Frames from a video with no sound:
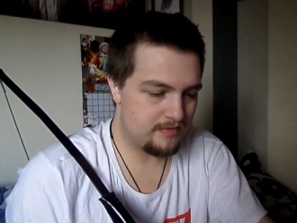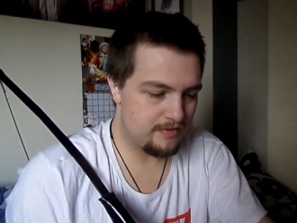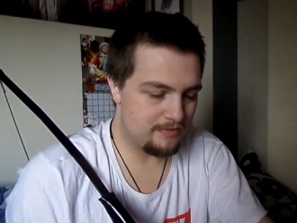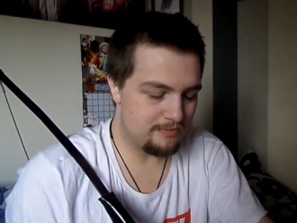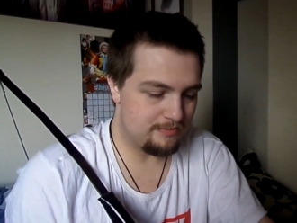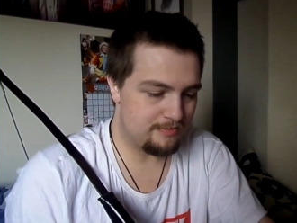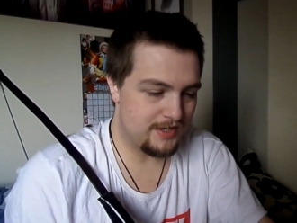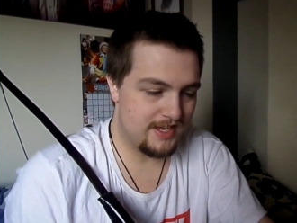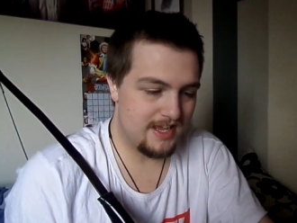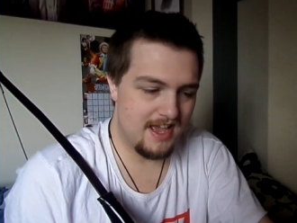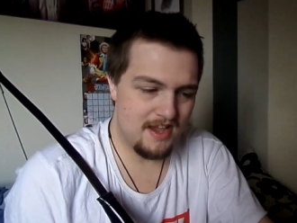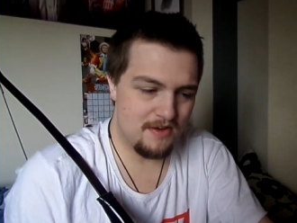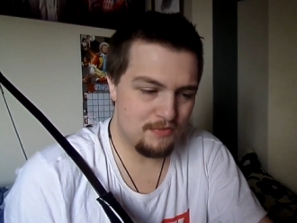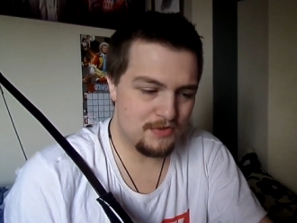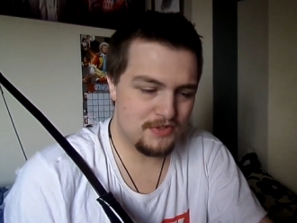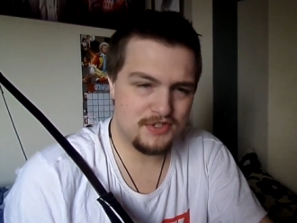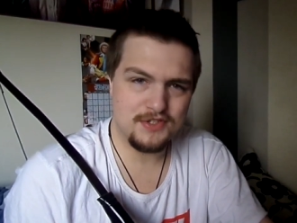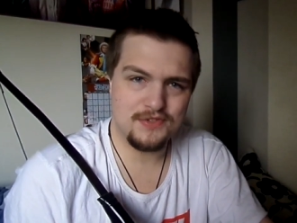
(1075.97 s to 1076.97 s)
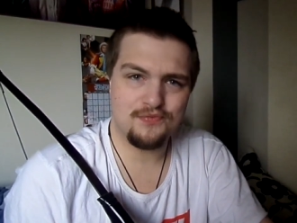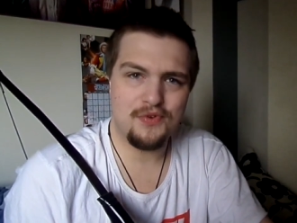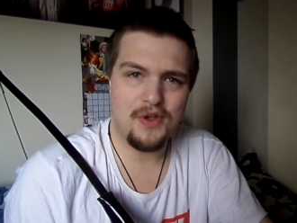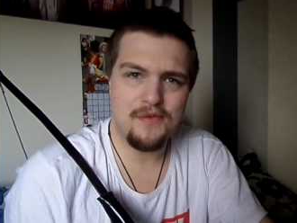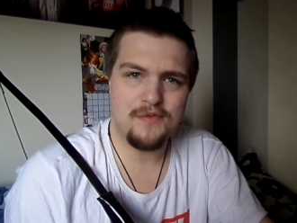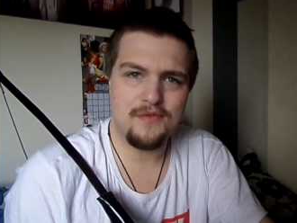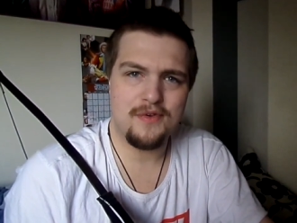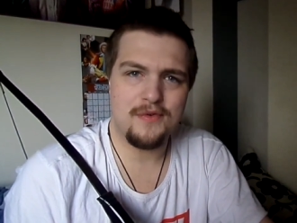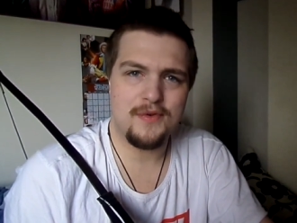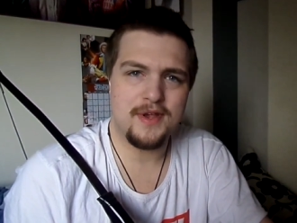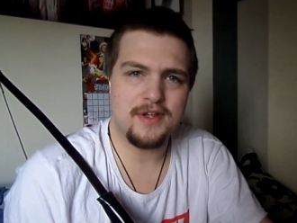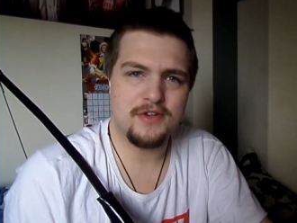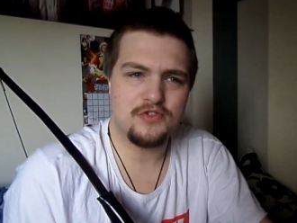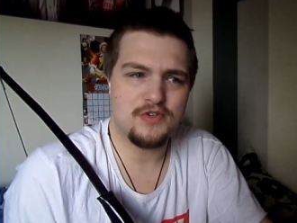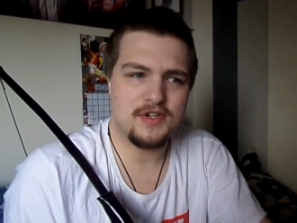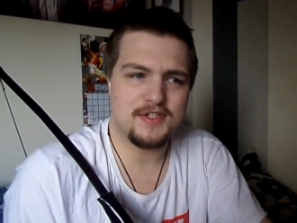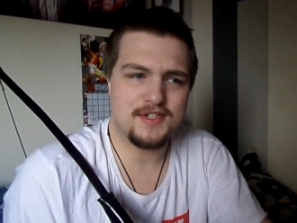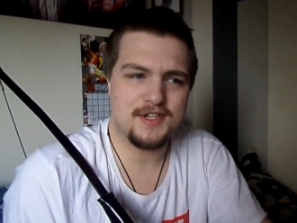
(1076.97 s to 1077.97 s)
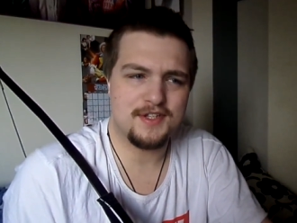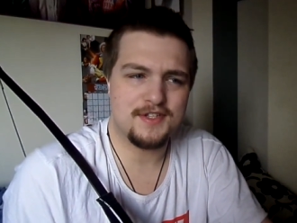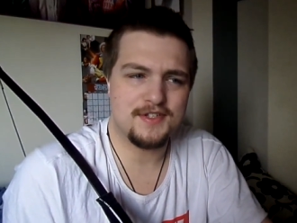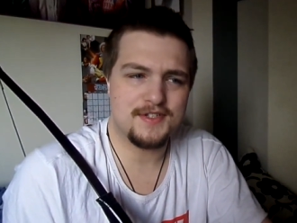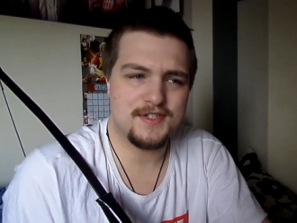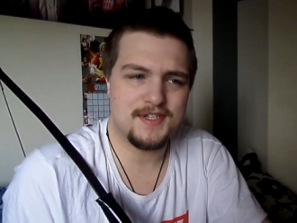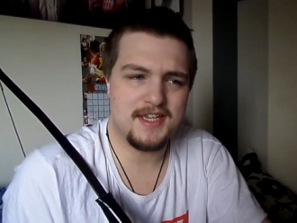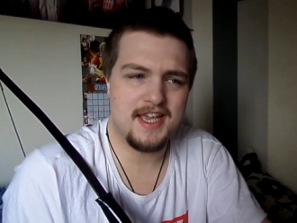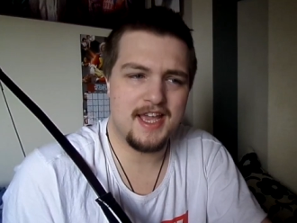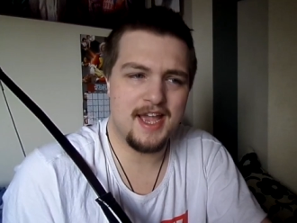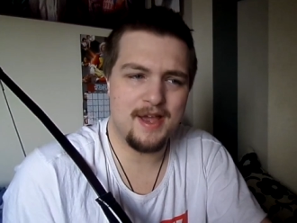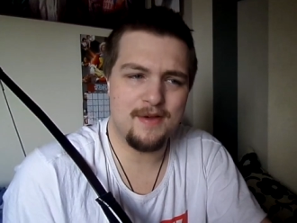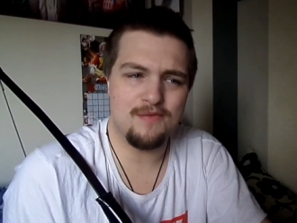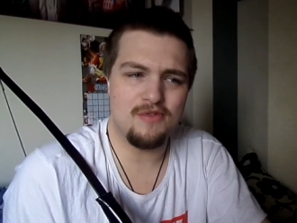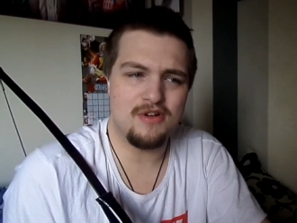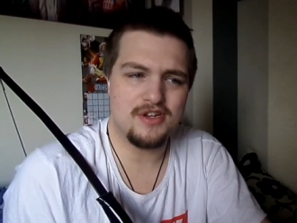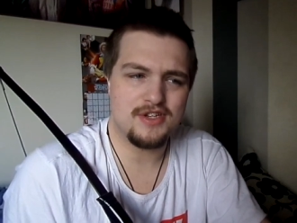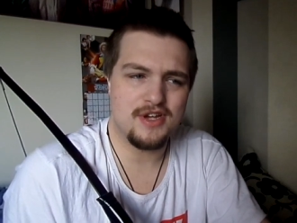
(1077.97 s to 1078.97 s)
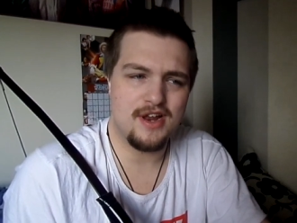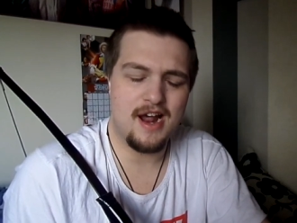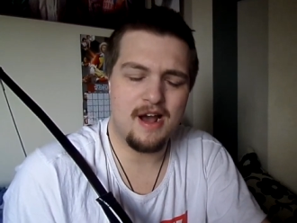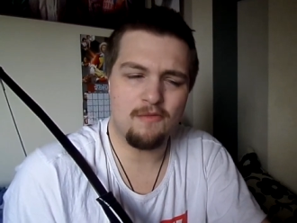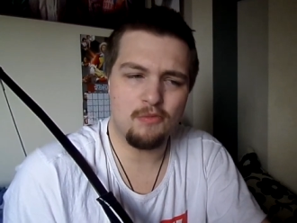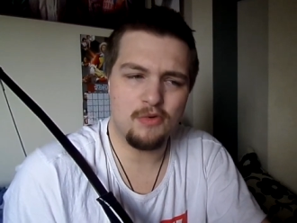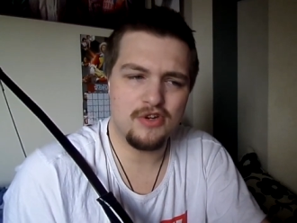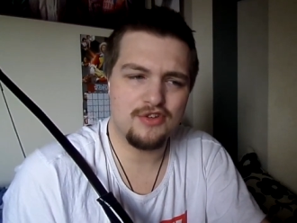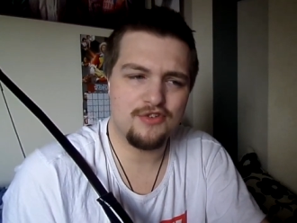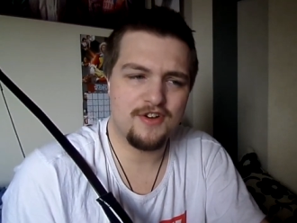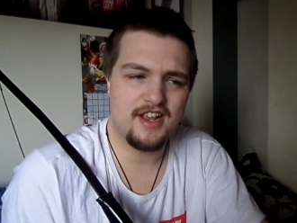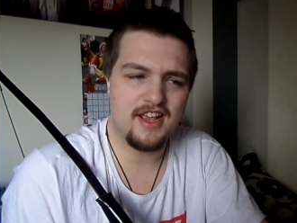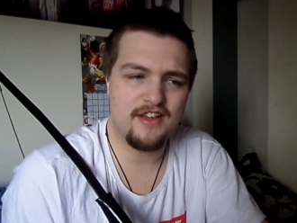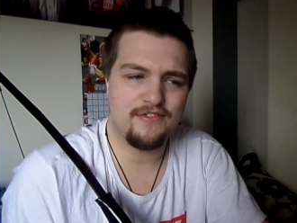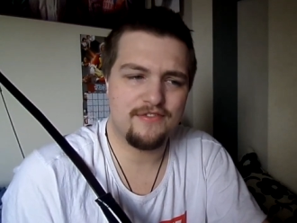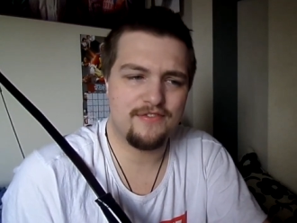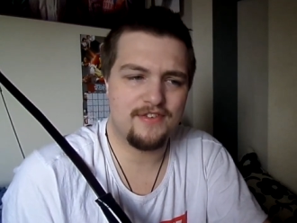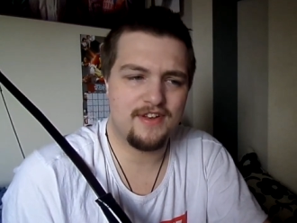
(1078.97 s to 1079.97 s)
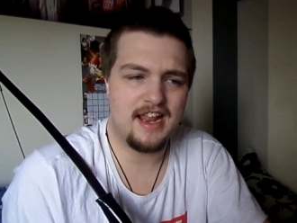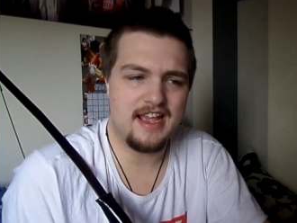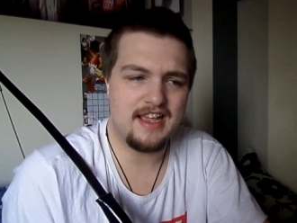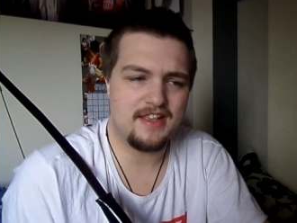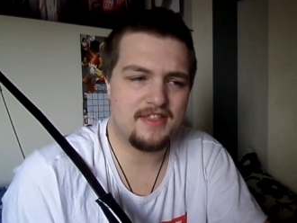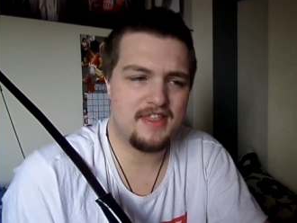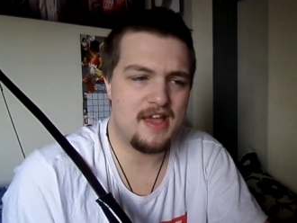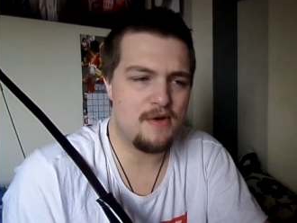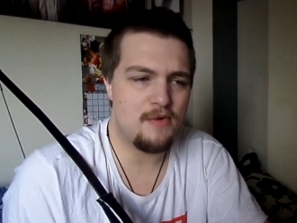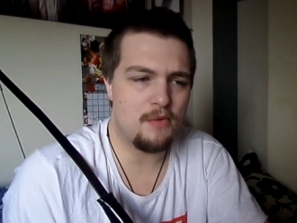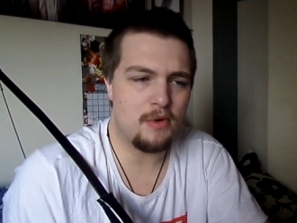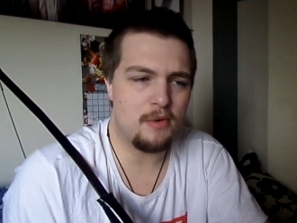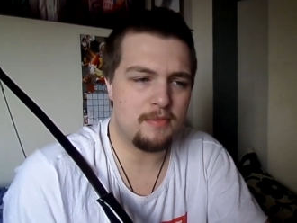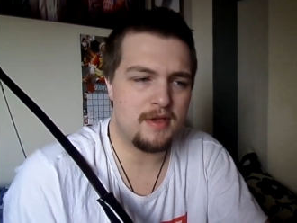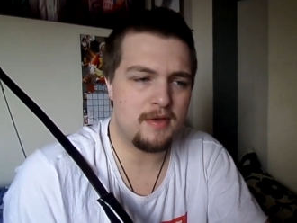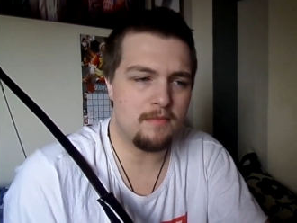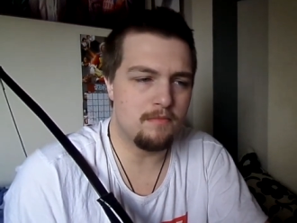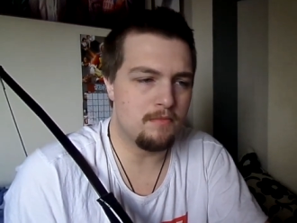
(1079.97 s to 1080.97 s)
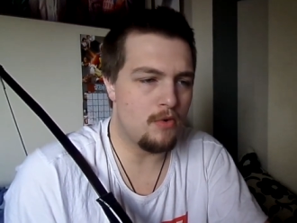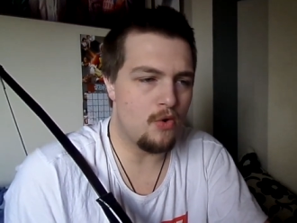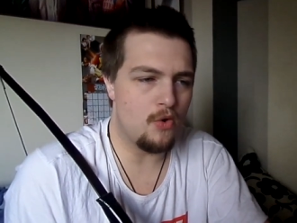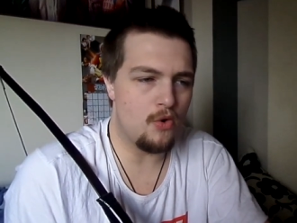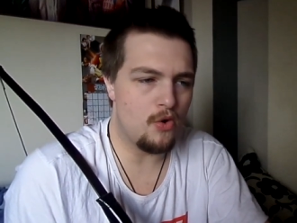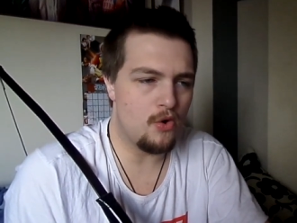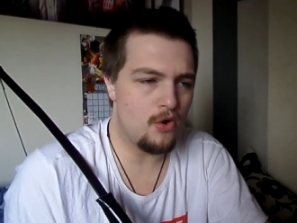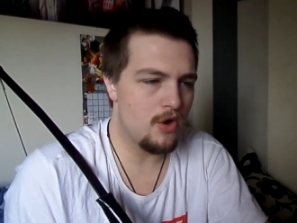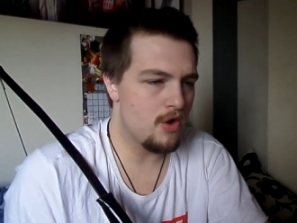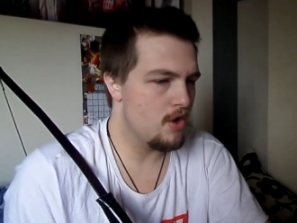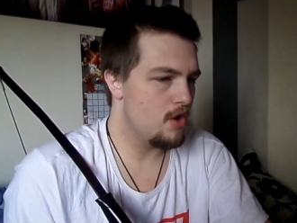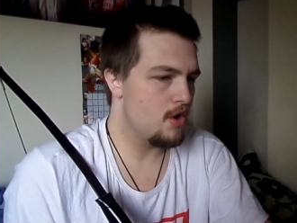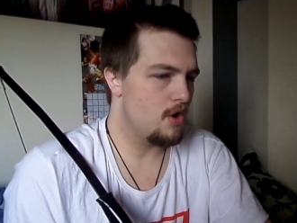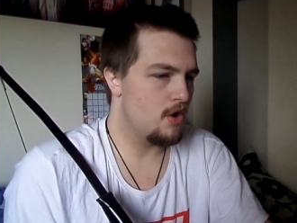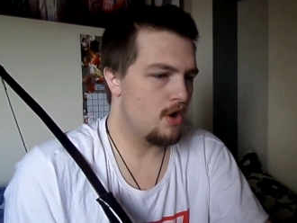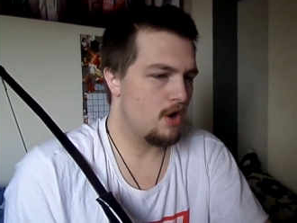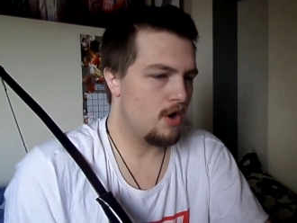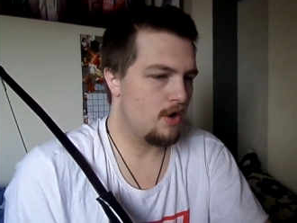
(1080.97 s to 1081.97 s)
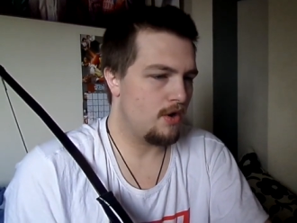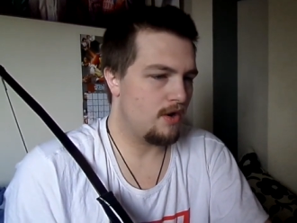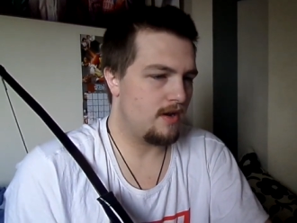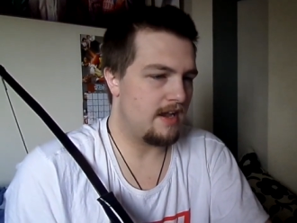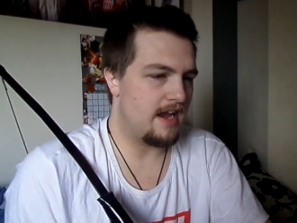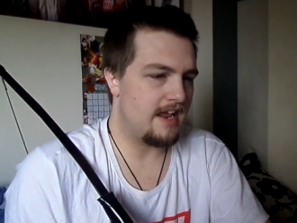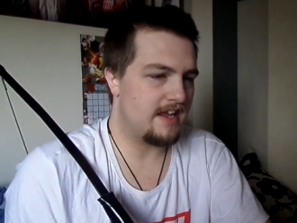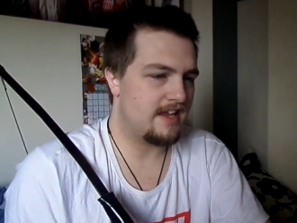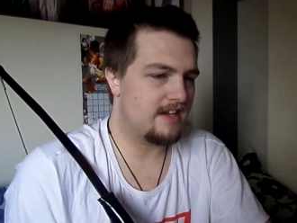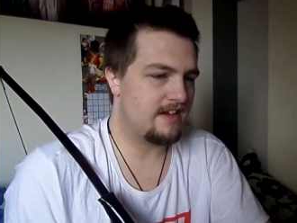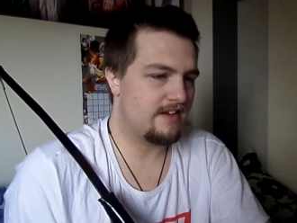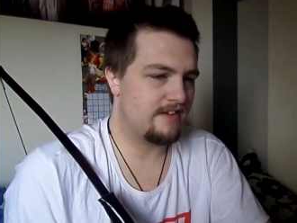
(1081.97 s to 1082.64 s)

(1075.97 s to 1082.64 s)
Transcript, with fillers: but yeah, it was just very, very interesting to see him return. I'm wondering if, like, there will be more, like,